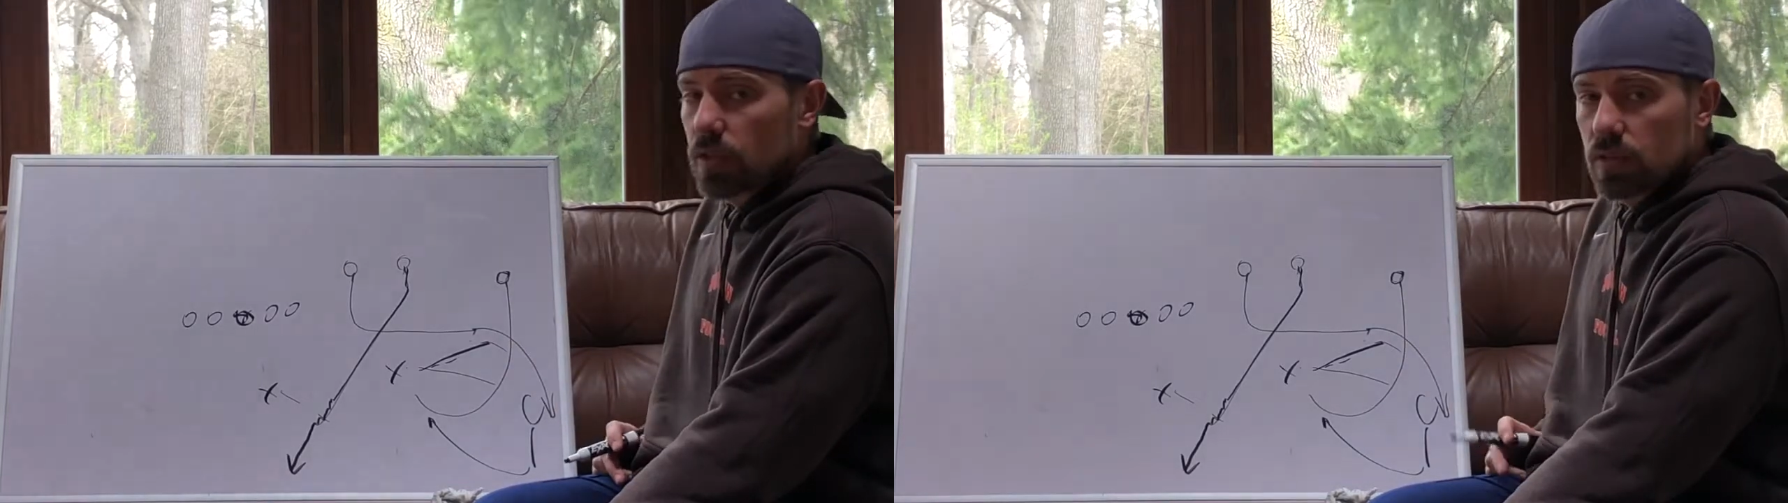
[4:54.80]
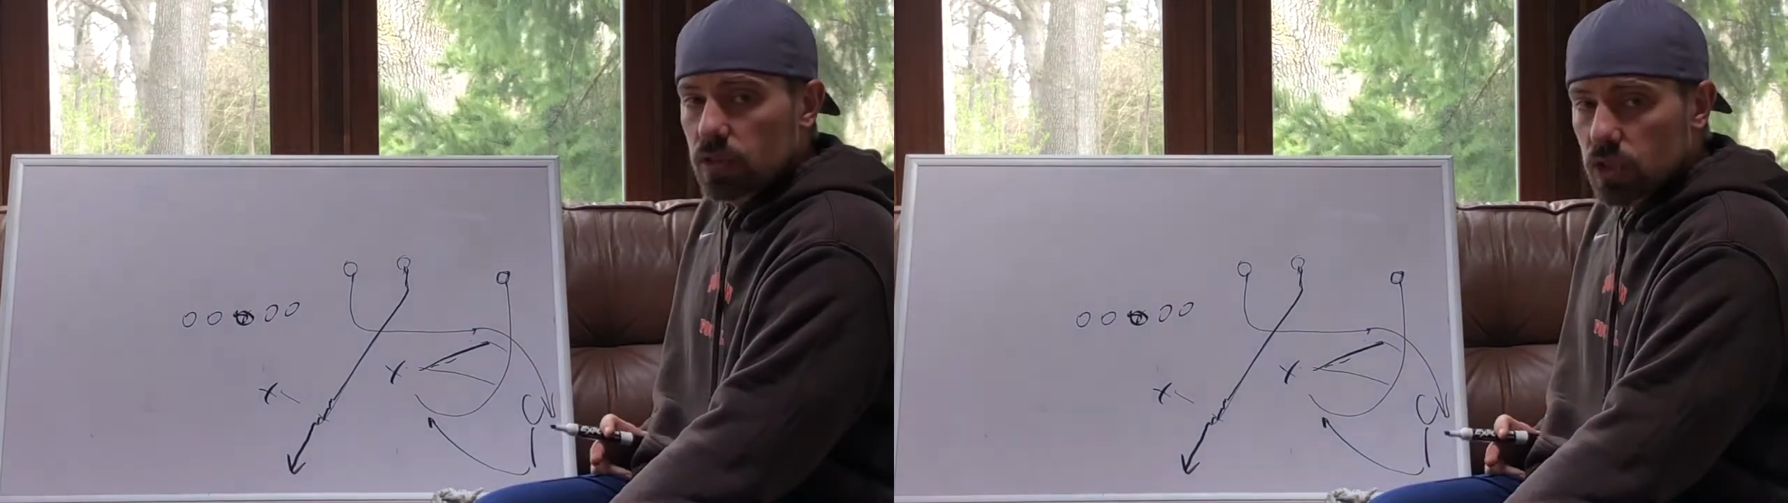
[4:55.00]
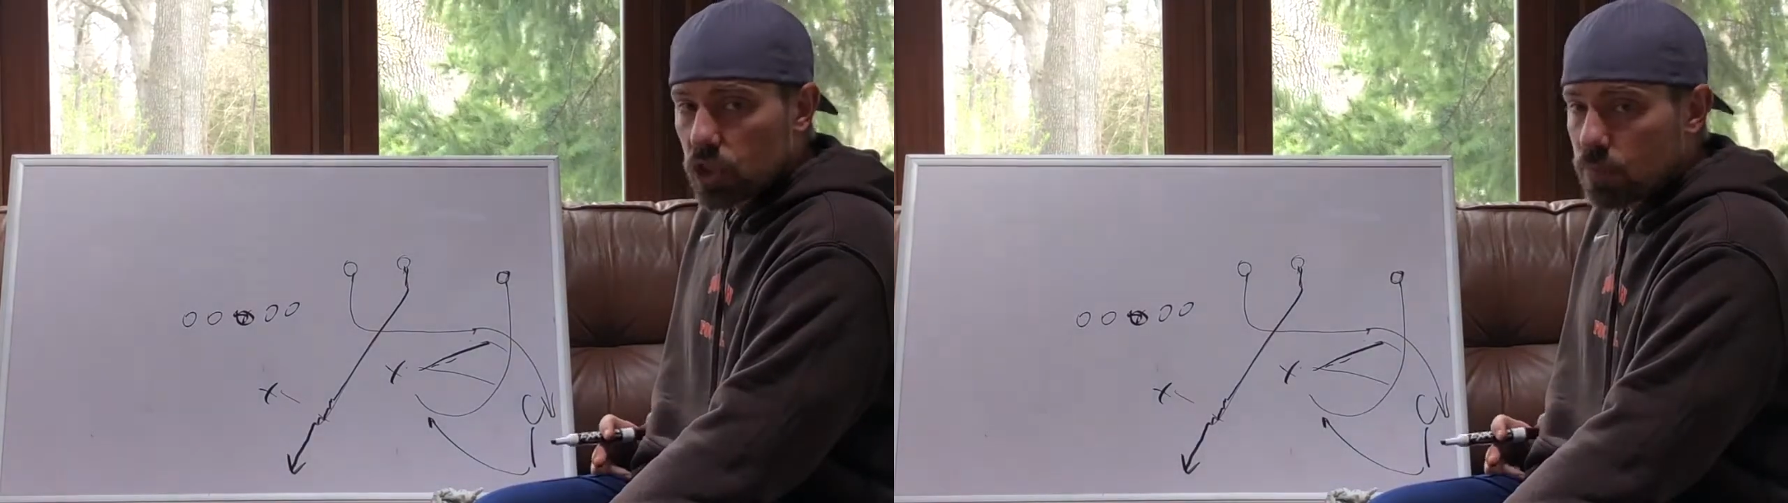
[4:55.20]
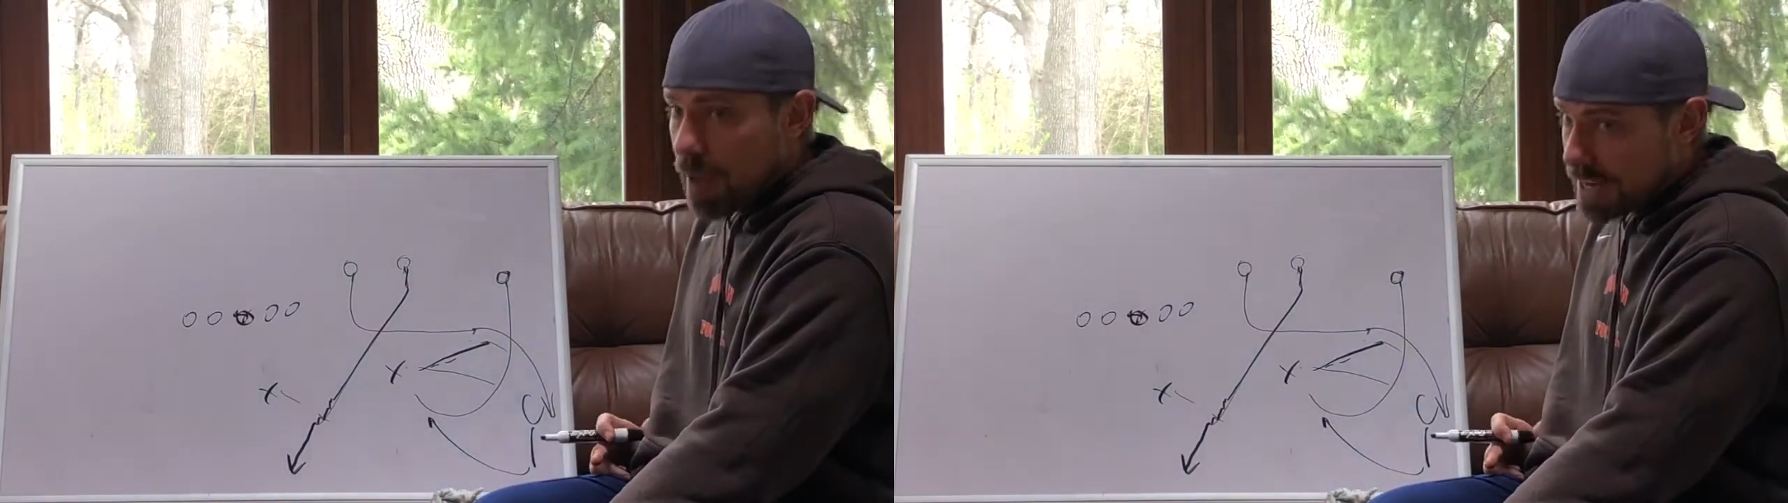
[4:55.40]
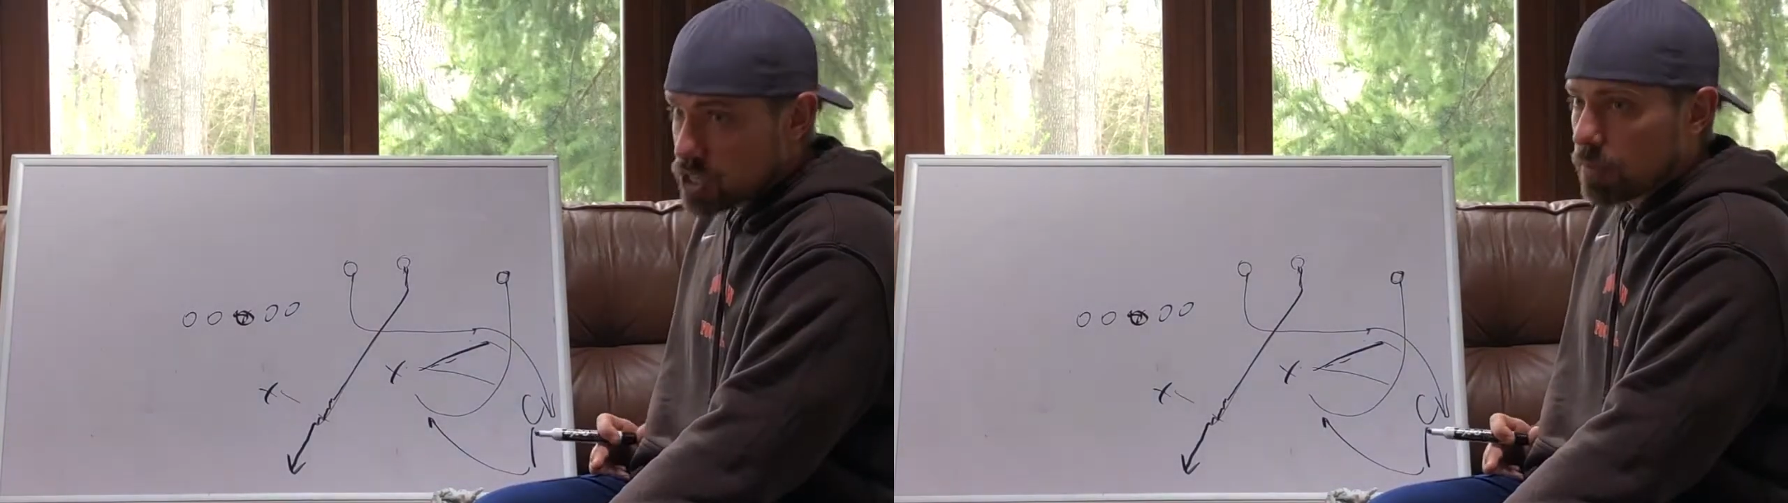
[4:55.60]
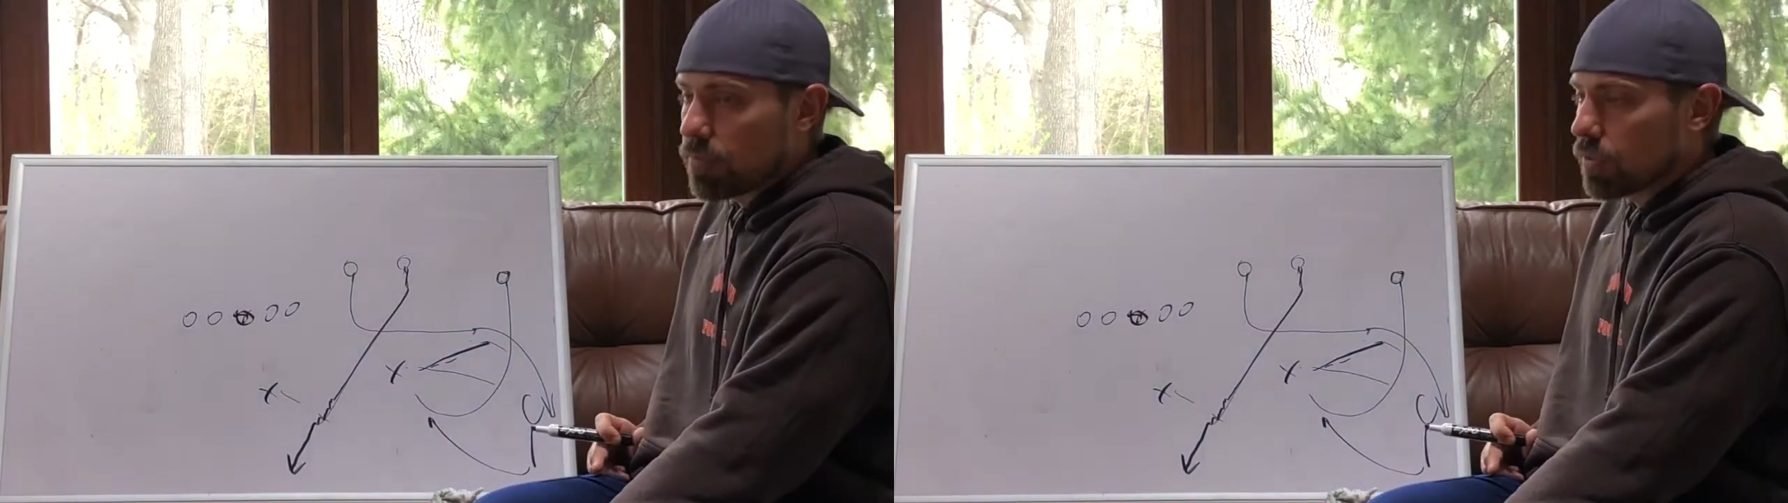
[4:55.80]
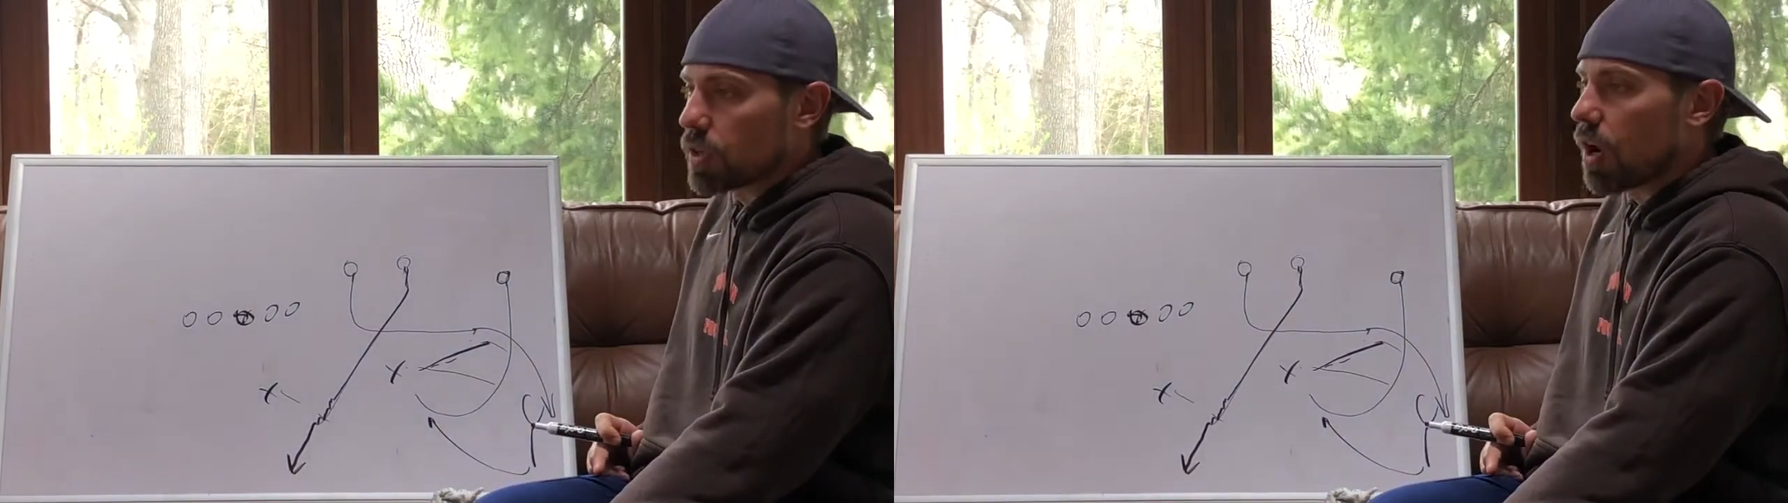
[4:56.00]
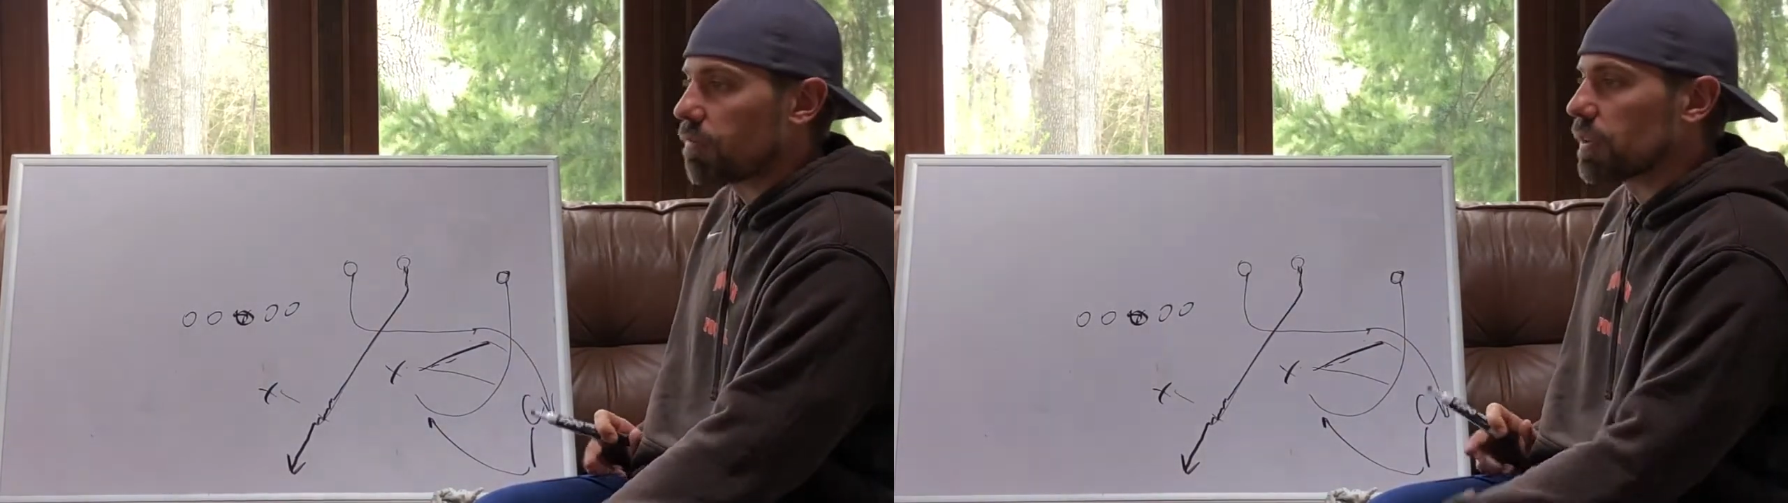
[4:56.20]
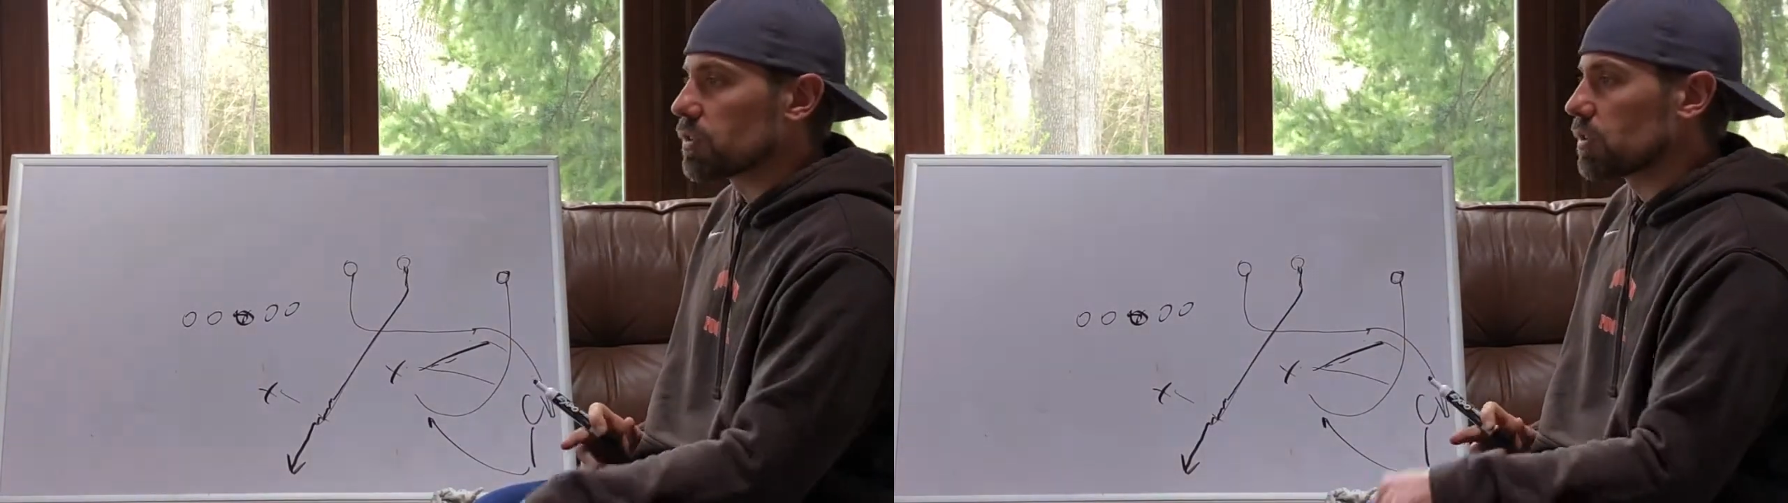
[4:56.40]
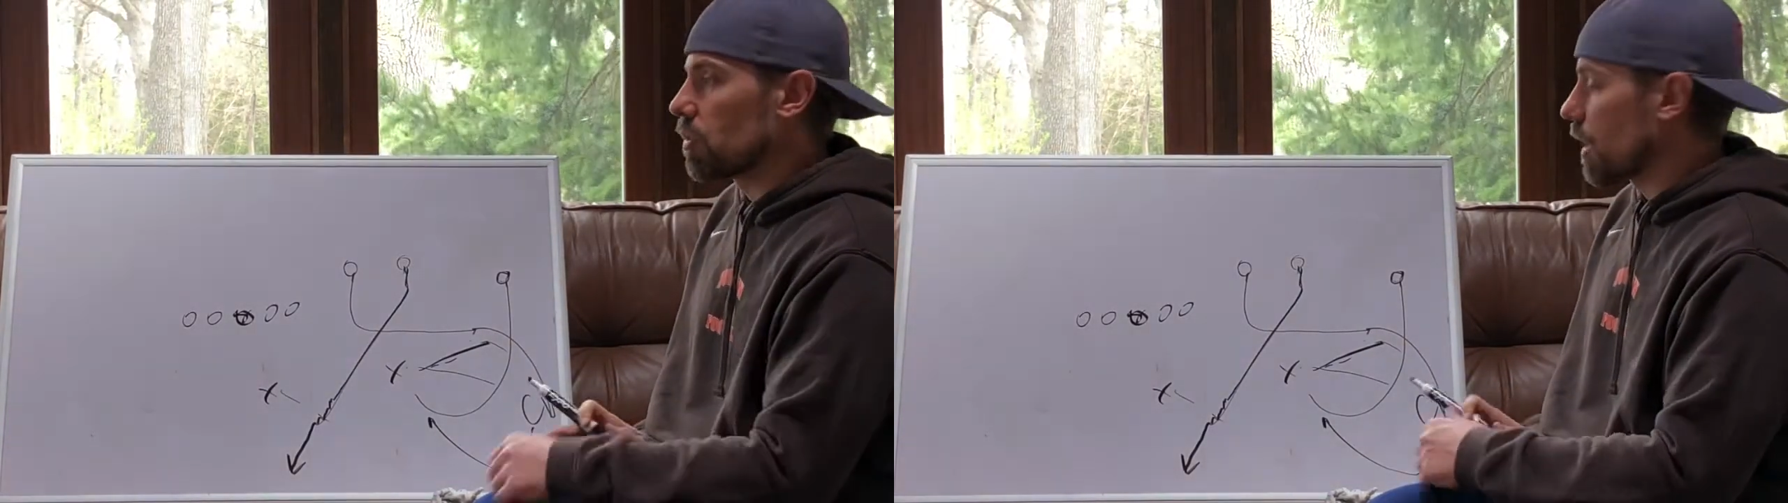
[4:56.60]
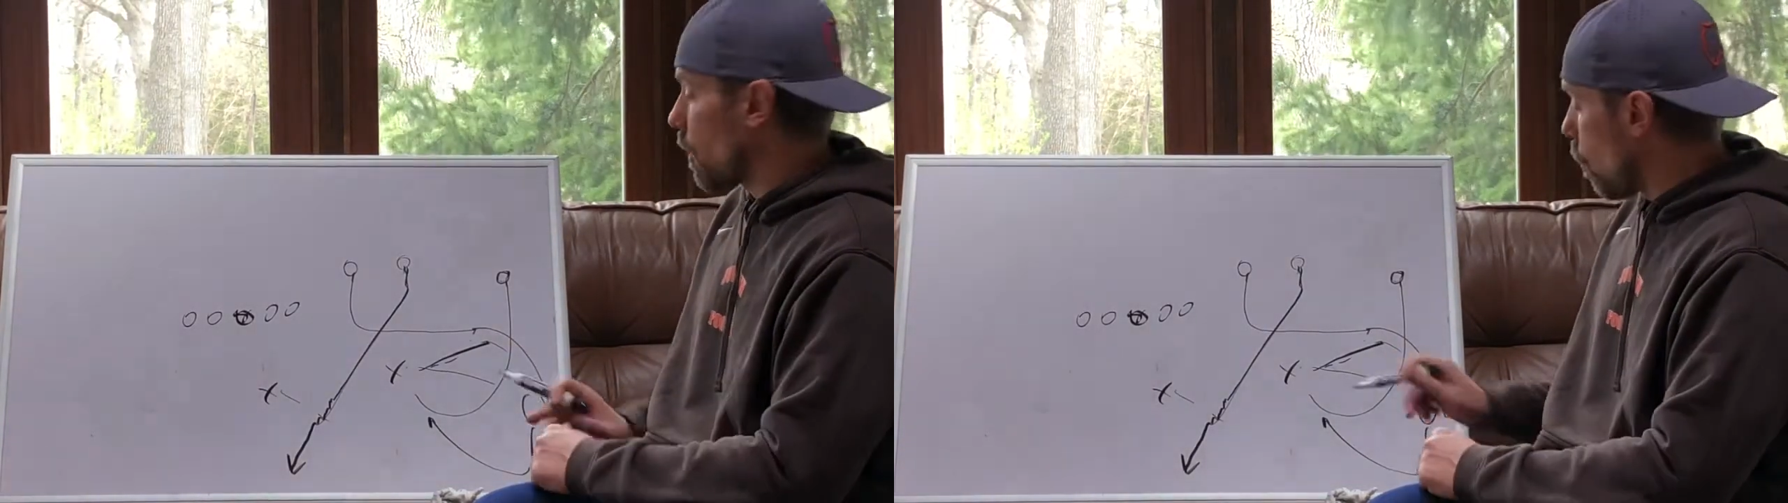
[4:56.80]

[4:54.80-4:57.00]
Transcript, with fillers: It's a good matchup for the offense, okay?